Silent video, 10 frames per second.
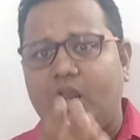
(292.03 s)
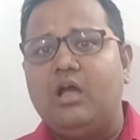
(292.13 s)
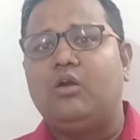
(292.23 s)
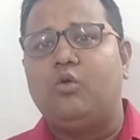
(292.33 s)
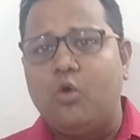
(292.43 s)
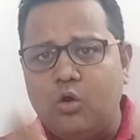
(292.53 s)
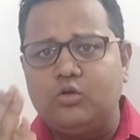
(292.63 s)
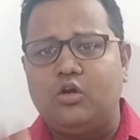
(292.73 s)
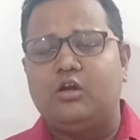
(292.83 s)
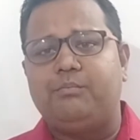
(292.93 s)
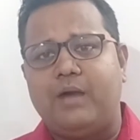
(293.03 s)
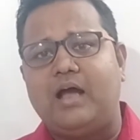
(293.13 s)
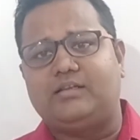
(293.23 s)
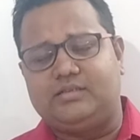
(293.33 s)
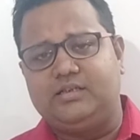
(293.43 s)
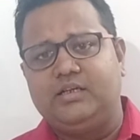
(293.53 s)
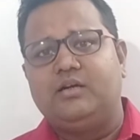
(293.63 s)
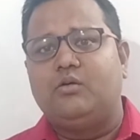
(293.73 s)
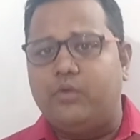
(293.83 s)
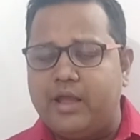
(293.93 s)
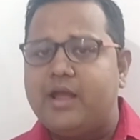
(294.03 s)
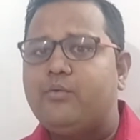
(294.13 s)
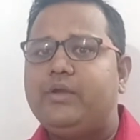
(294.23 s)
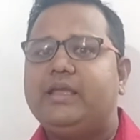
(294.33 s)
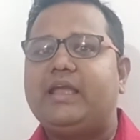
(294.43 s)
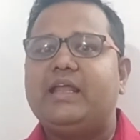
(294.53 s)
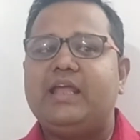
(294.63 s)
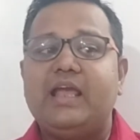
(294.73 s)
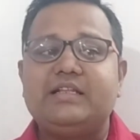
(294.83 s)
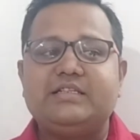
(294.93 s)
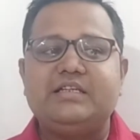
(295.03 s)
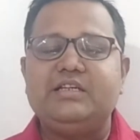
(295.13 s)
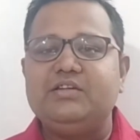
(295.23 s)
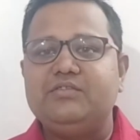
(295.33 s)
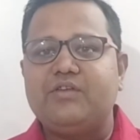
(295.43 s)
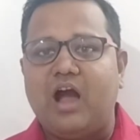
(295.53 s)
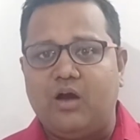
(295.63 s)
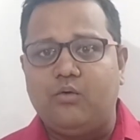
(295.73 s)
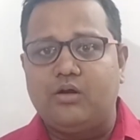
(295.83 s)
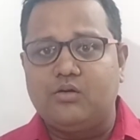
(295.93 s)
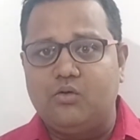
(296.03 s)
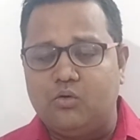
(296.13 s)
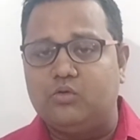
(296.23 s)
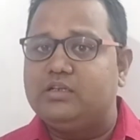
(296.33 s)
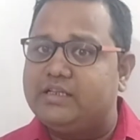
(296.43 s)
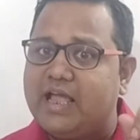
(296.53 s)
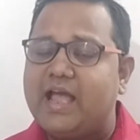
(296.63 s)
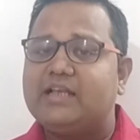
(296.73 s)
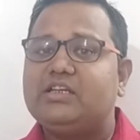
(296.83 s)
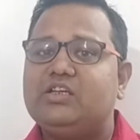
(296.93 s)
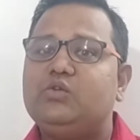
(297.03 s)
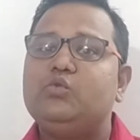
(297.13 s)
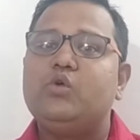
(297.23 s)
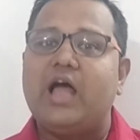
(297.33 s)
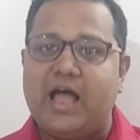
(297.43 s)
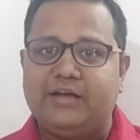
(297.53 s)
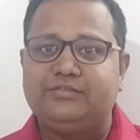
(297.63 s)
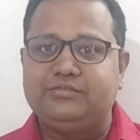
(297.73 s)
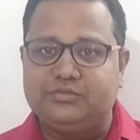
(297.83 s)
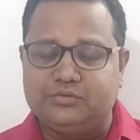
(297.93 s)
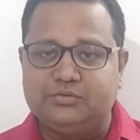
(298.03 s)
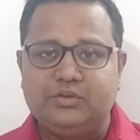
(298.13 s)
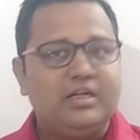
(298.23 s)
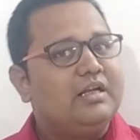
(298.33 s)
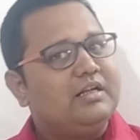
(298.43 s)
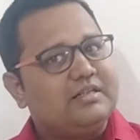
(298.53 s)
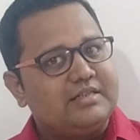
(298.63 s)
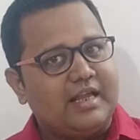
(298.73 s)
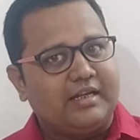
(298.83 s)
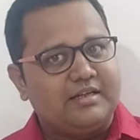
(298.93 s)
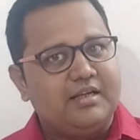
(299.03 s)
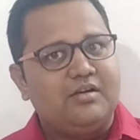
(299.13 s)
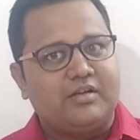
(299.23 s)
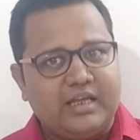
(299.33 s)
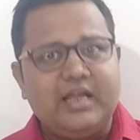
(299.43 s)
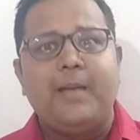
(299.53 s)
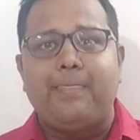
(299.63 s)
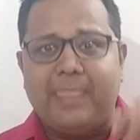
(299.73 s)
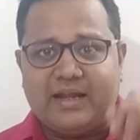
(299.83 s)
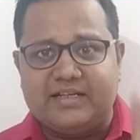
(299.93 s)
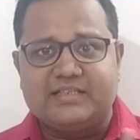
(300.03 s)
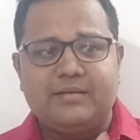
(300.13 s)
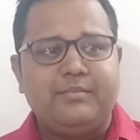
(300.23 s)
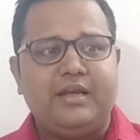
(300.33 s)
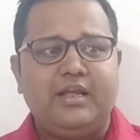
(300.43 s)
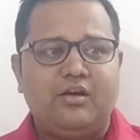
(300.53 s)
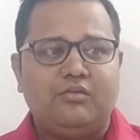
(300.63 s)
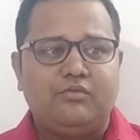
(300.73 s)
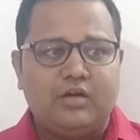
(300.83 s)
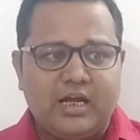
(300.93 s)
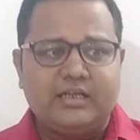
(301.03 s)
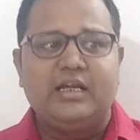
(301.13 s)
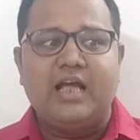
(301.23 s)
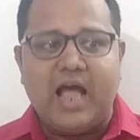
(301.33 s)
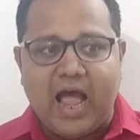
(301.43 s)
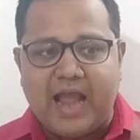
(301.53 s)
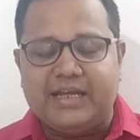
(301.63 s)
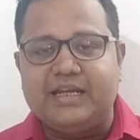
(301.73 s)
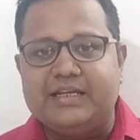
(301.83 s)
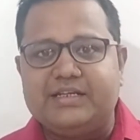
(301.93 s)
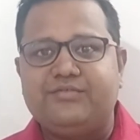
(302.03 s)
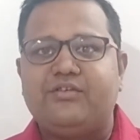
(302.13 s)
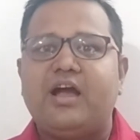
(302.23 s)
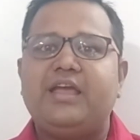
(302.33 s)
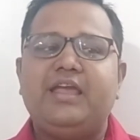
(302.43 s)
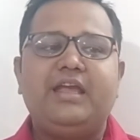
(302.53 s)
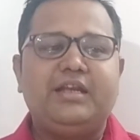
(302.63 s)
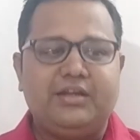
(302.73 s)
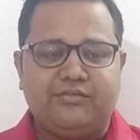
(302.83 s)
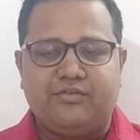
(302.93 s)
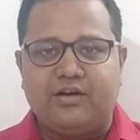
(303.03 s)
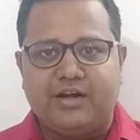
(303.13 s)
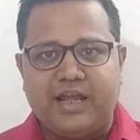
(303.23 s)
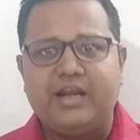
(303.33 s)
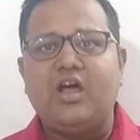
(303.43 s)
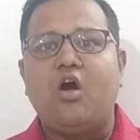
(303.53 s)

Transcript: a road or path where we can achieve our goal? That you have to set. Okay, that is the meaning of what? Identifying different